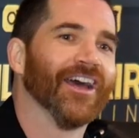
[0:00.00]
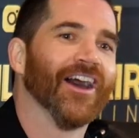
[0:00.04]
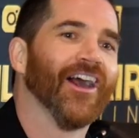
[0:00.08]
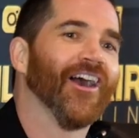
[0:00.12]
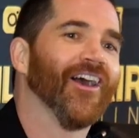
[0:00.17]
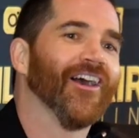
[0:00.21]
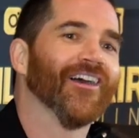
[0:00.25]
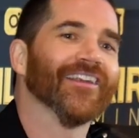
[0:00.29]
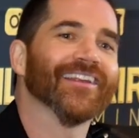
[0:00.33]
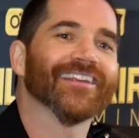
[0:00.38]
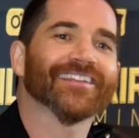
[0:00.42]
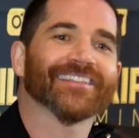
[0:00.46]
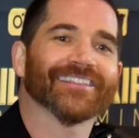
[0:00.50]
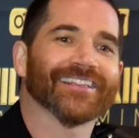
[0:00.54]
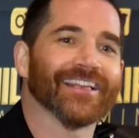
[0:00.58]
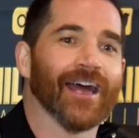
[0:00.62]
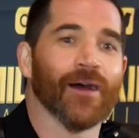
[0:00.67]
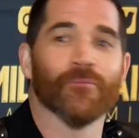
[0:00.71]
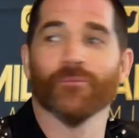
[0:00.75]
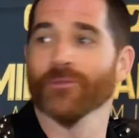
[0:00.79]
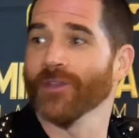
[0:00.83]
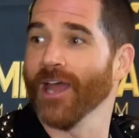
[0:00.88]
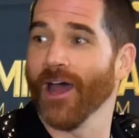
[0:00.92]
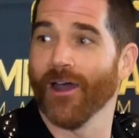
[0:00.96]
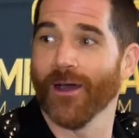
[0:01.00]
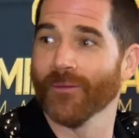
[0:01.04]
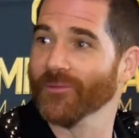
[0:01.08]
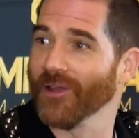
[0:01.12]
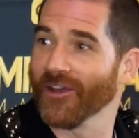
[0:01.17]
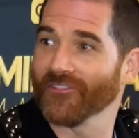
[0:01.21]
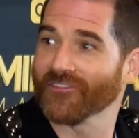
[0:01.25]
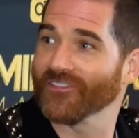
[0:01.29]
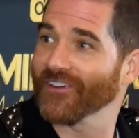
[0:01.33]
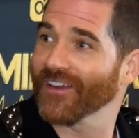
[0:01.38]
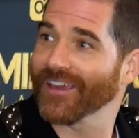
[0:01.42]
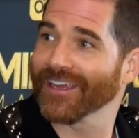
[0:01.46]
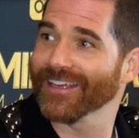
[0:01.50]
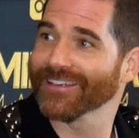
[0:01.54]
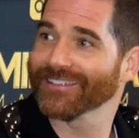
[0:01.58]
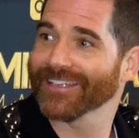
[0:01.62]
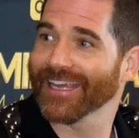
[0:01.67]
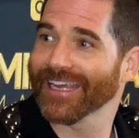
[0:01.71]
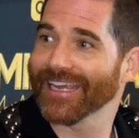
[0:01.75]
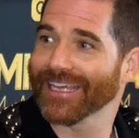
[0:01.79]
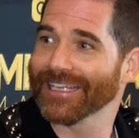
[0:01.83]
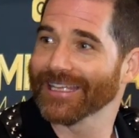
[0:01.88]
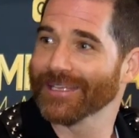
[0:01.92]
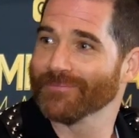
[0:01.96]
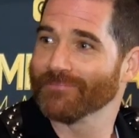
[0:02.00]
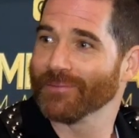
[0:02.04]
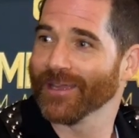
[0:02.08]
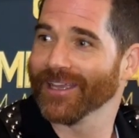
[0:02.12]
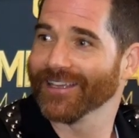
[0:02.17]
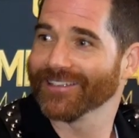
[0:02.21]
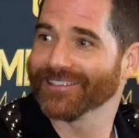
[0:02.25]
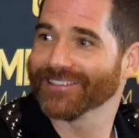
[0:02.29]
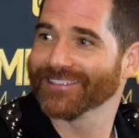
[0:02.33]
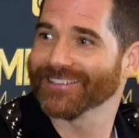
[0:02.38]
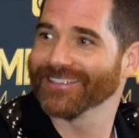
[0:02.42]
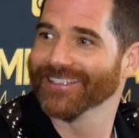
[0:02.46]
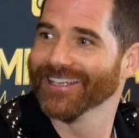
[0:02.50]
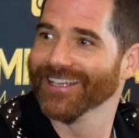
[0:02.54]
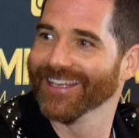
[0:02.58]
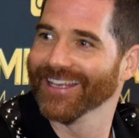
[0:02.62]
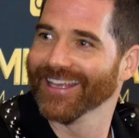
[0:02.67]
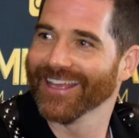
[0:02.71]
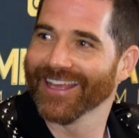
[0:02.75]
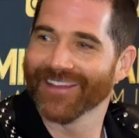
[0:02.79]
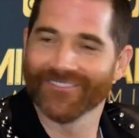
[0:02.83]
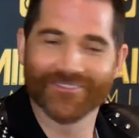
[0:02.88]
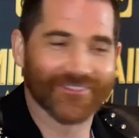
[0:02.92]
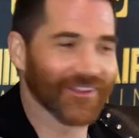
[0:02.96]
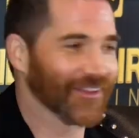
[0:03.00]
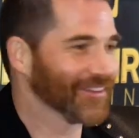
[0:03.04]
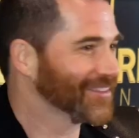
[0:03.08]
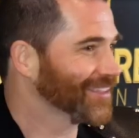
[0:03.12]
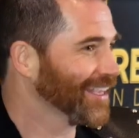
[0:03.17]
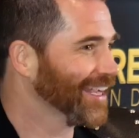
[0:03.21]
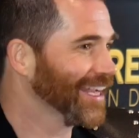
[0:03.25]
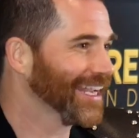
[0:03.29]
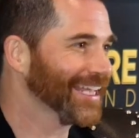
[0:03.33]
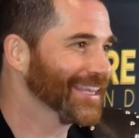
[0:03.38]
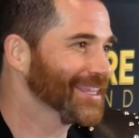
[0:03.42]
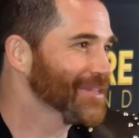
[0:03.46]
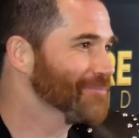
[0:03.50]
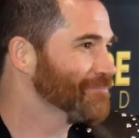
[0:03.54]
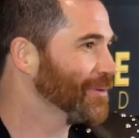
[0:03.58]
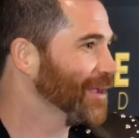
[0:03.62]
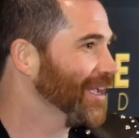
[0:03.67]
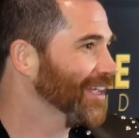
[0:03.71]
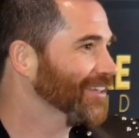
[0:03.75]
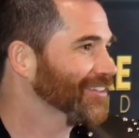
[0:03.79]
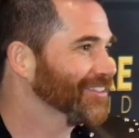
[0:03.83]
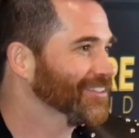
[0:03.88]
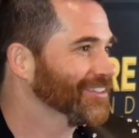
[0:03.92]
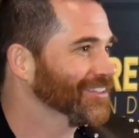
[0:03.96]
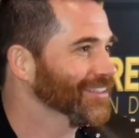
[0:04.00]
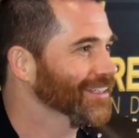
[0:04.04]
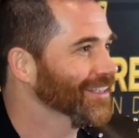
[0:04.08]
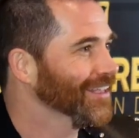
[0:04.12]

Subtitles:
Honestly, I'm not fucking taking the piss. I'm not taking the piss.